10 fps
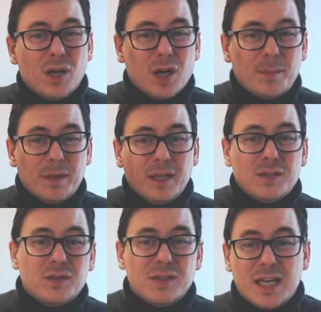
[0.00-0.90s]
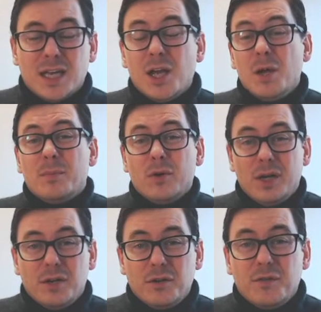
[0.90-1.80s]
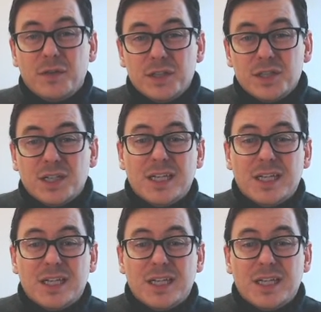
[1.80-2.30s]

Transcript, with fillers: up here to saying Pareto efficient